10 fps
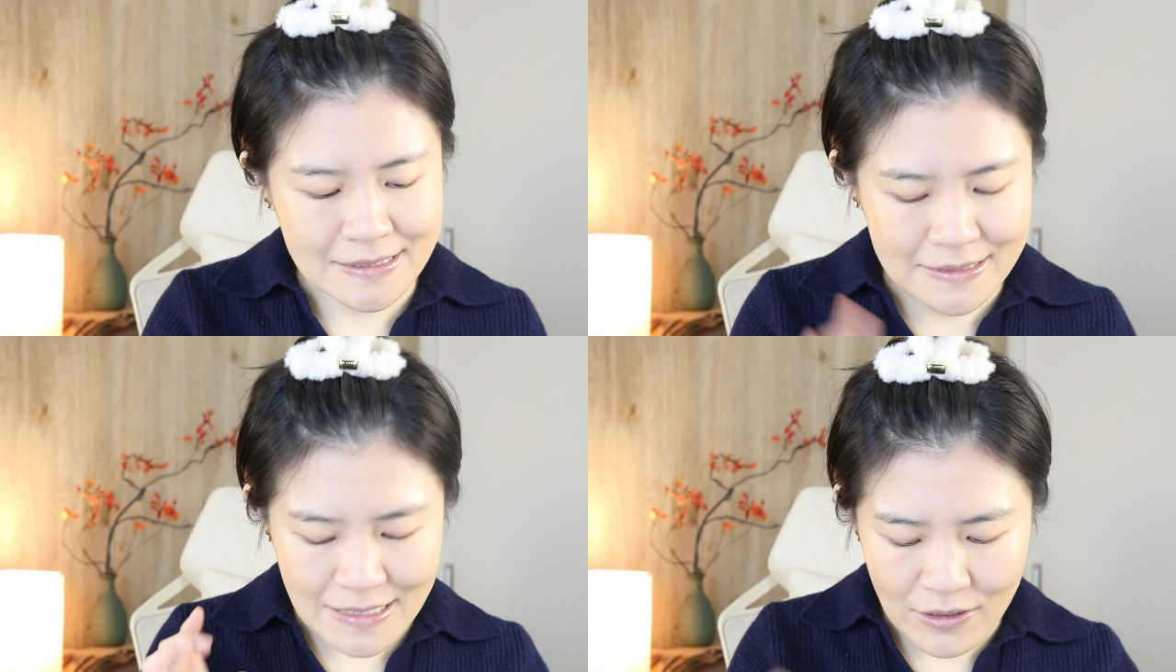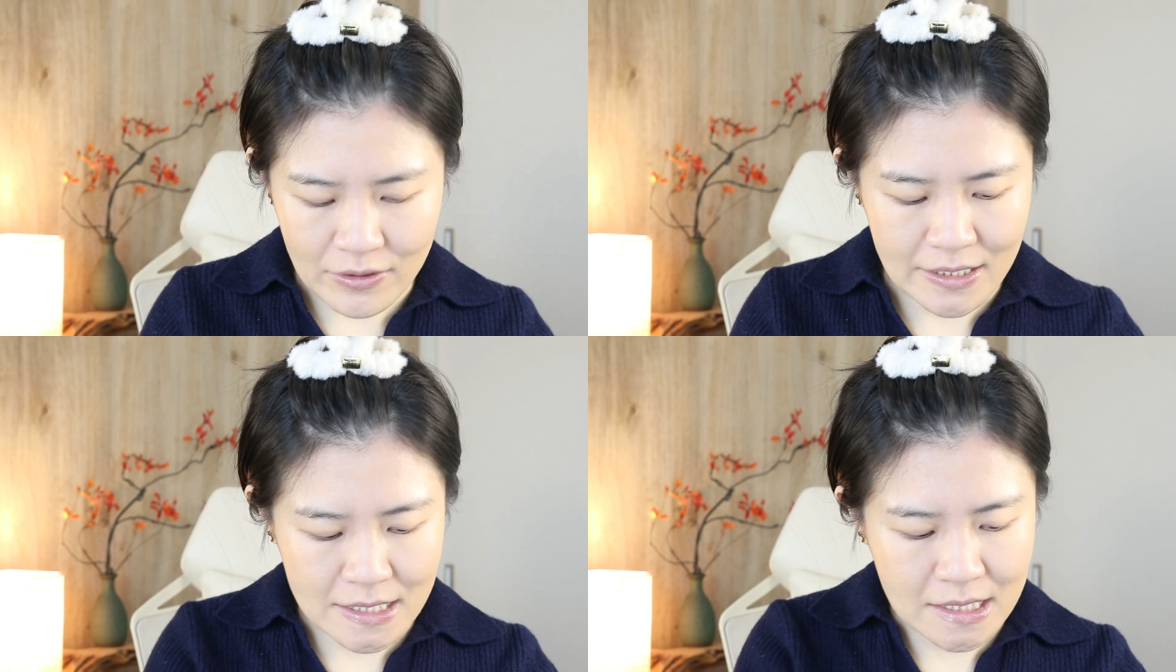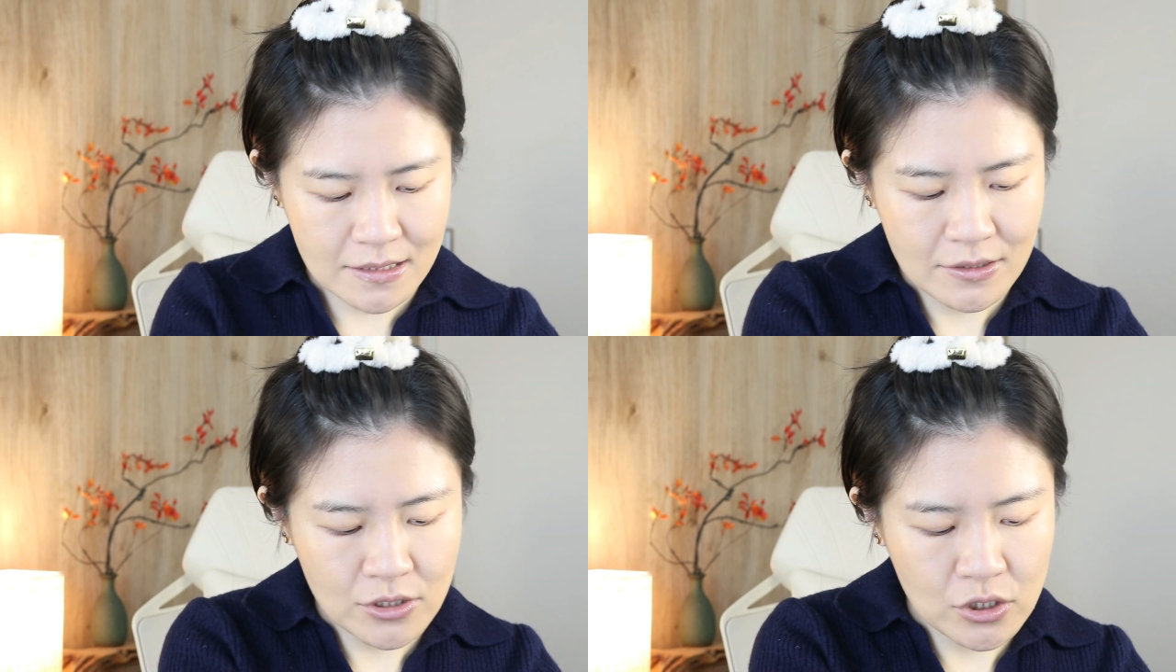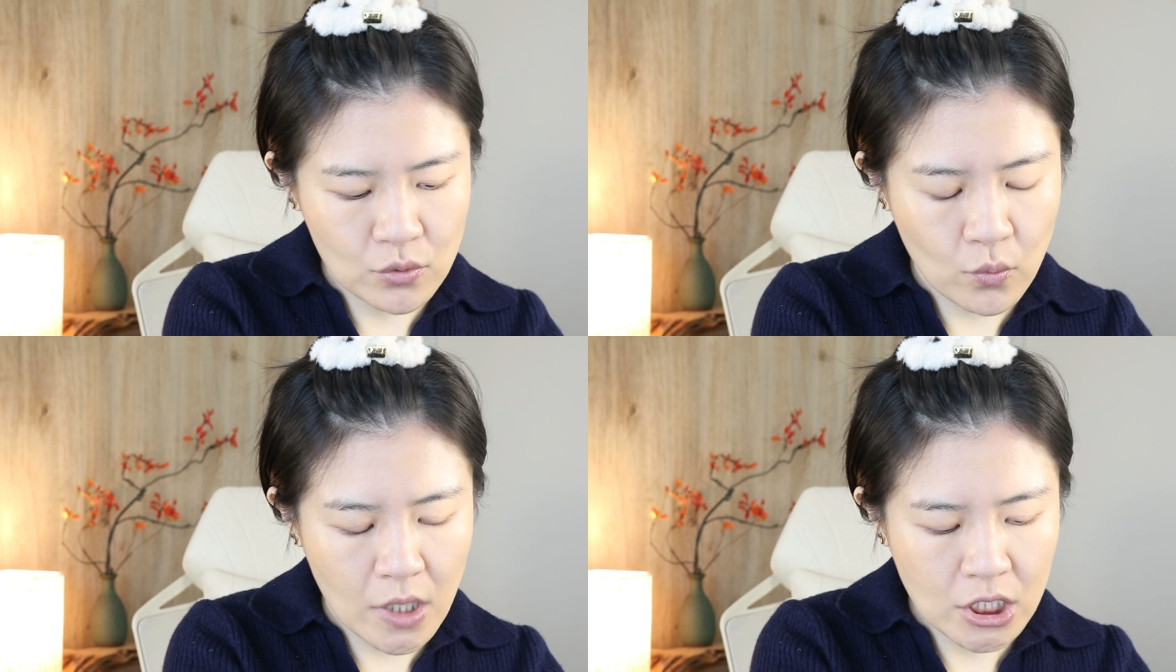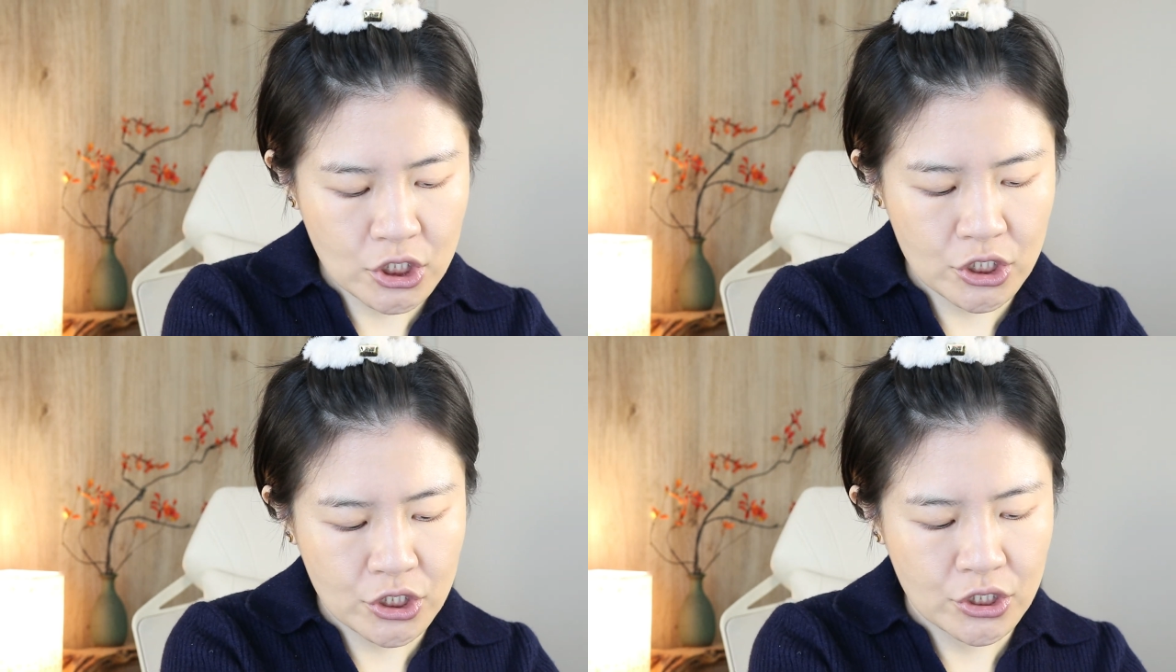now let's
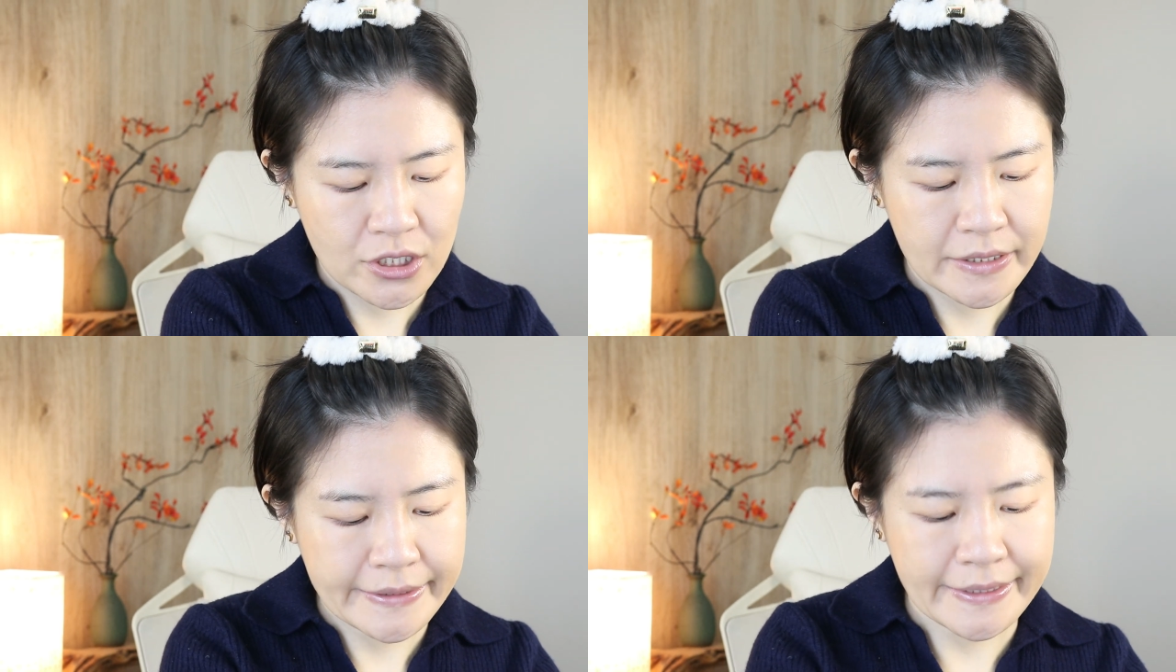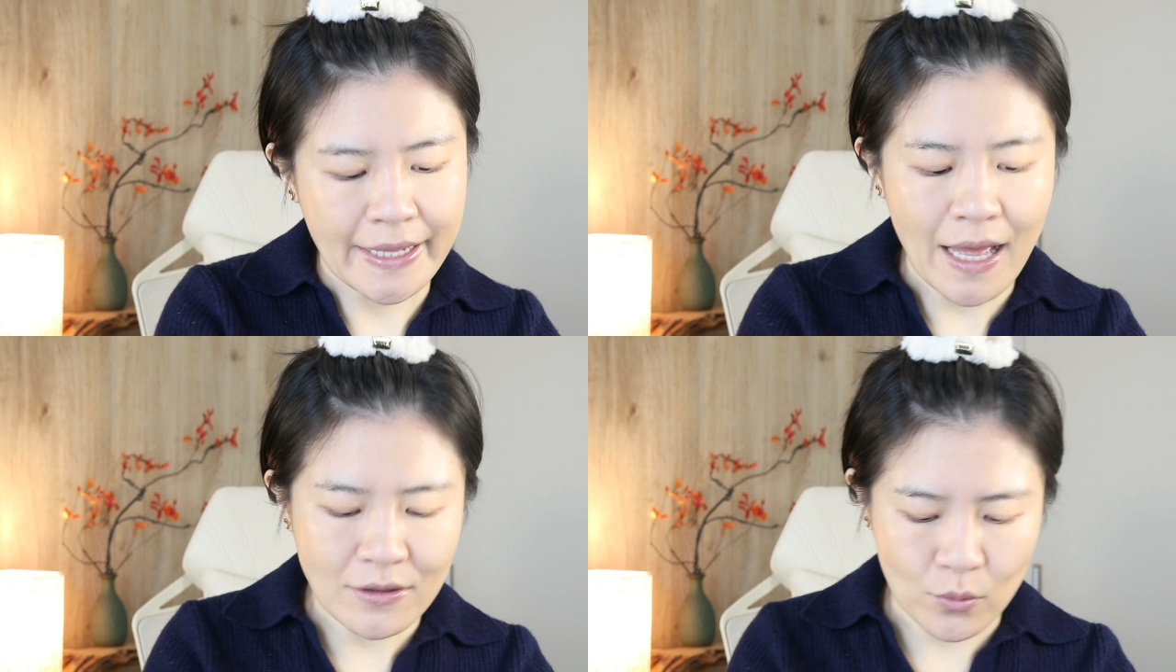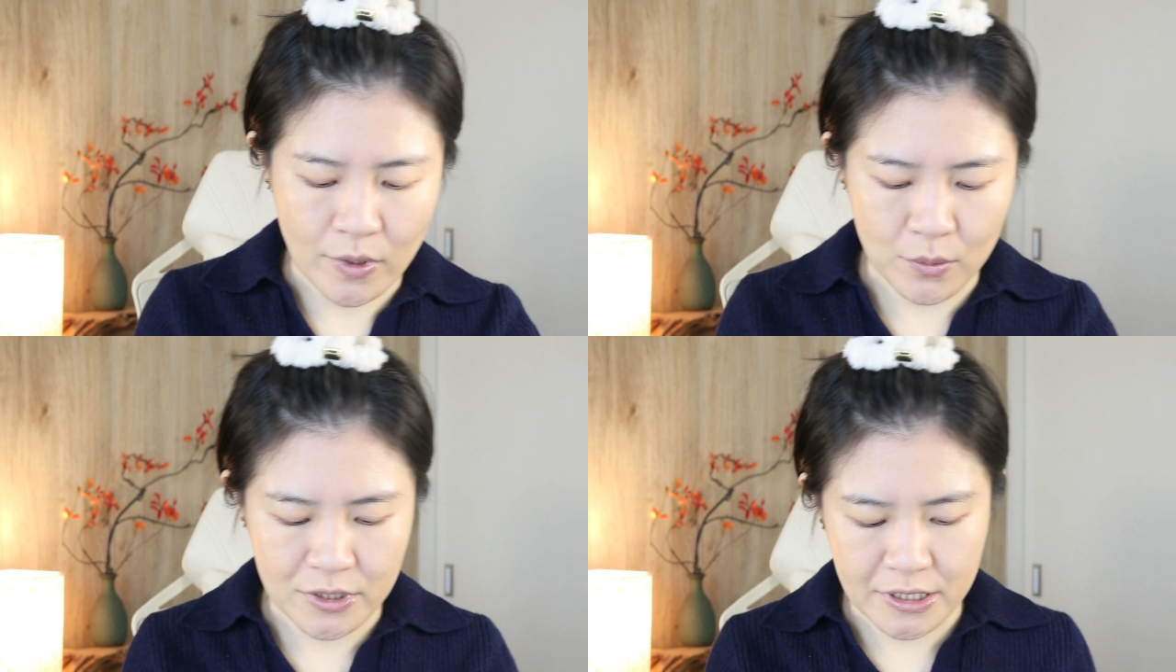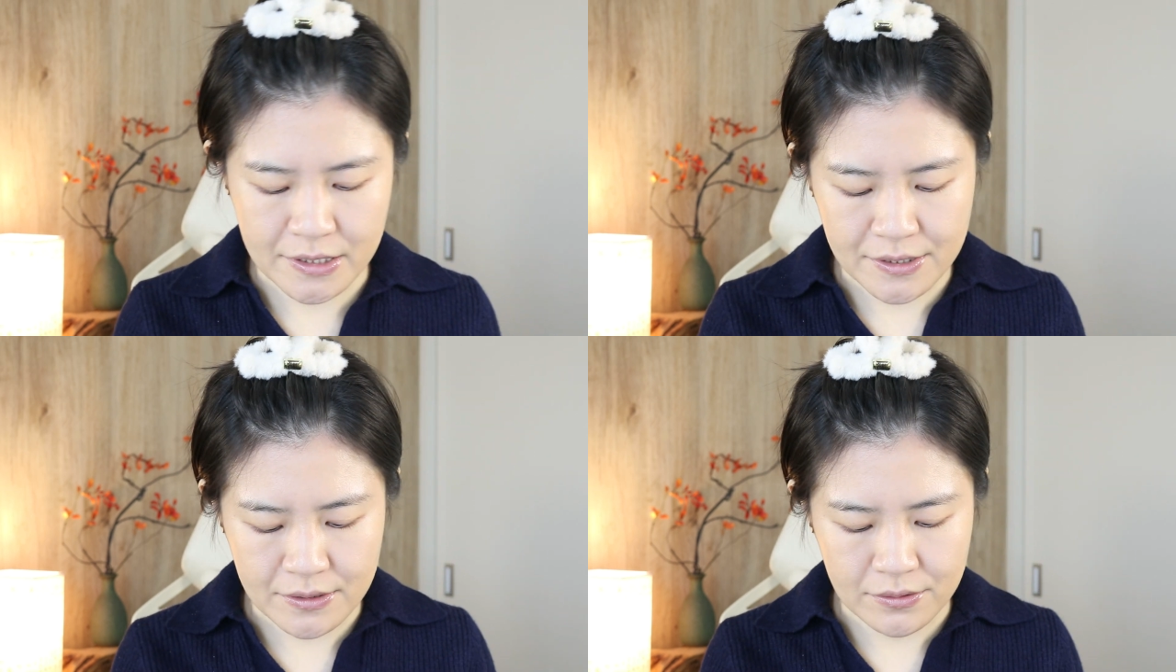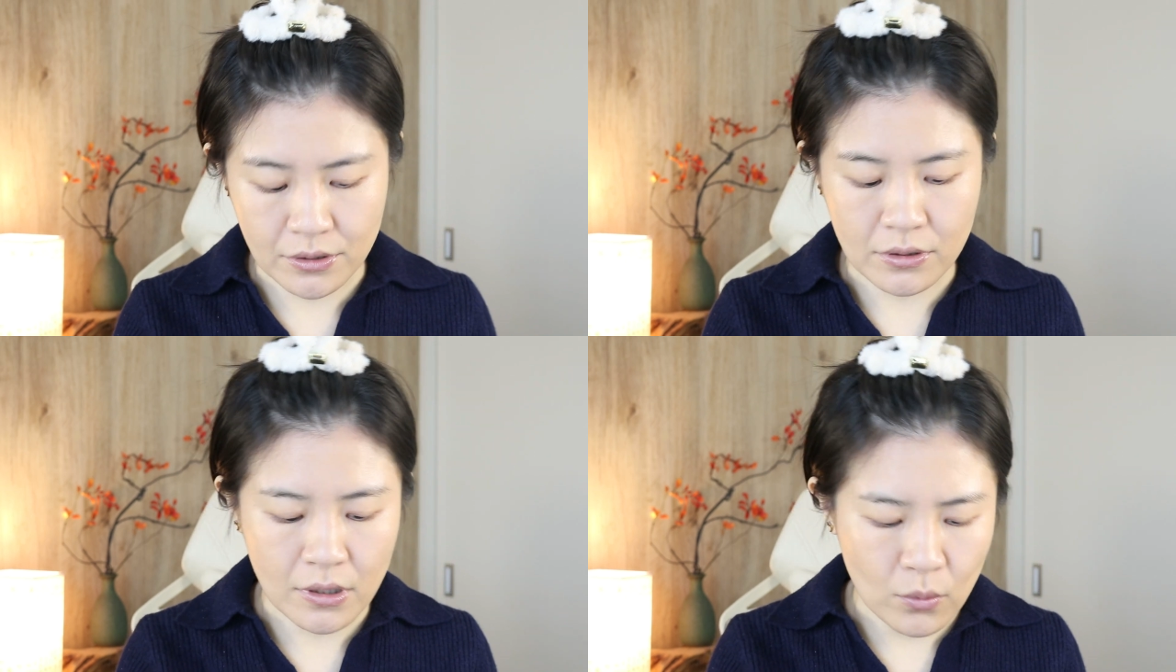swatch the other one, which is the
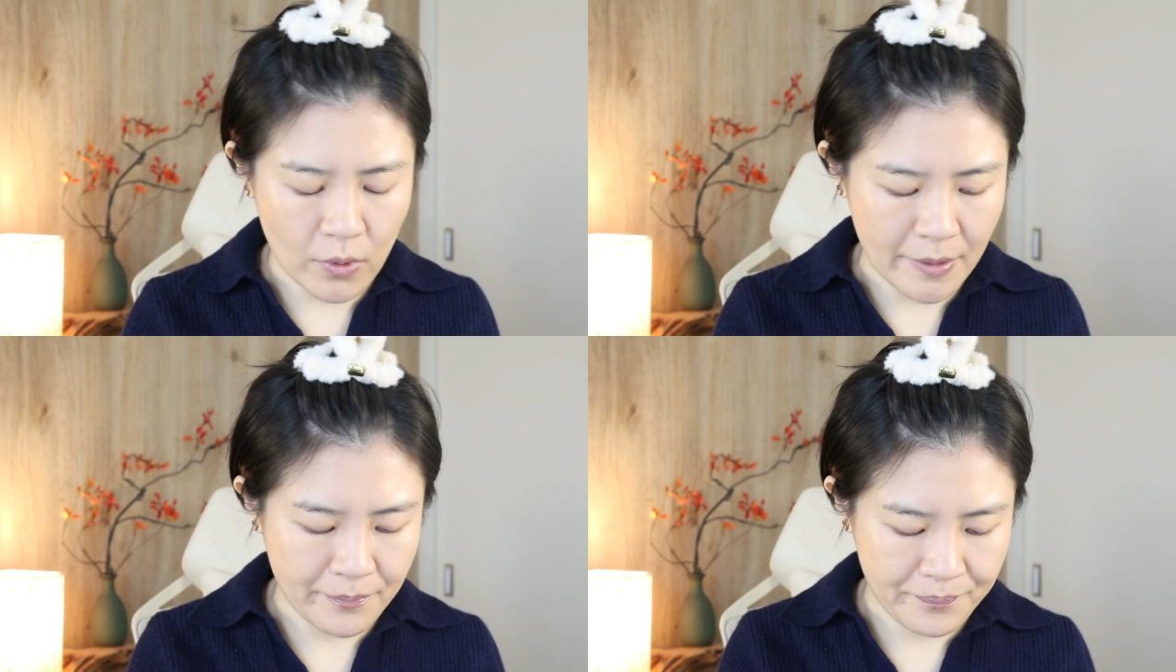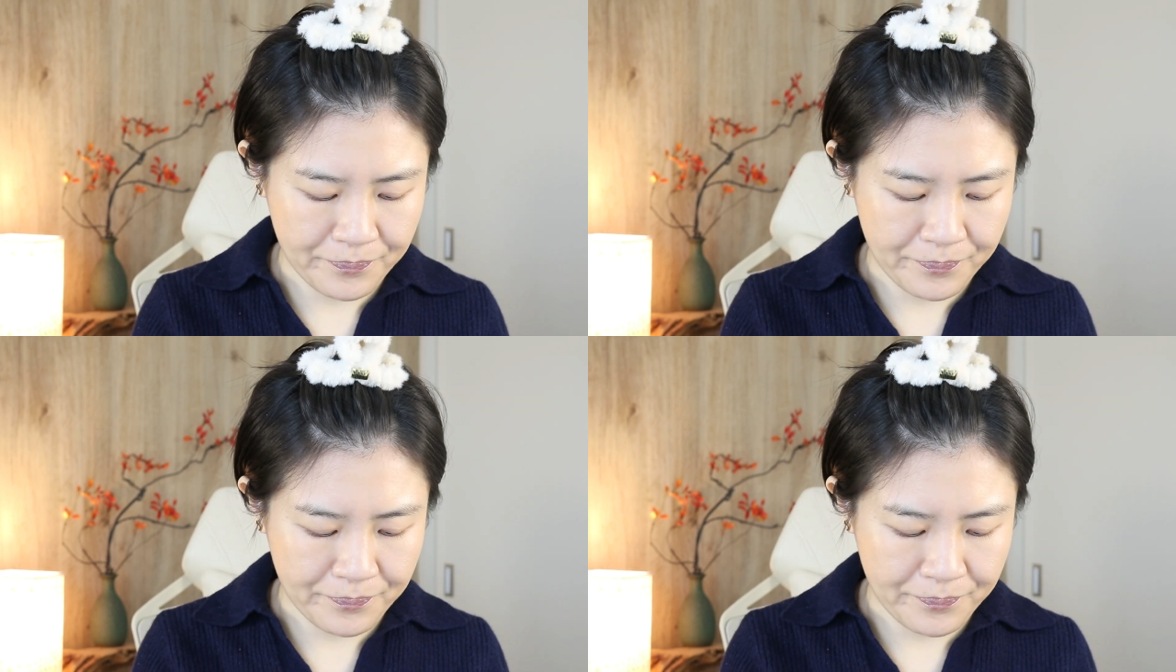glow one.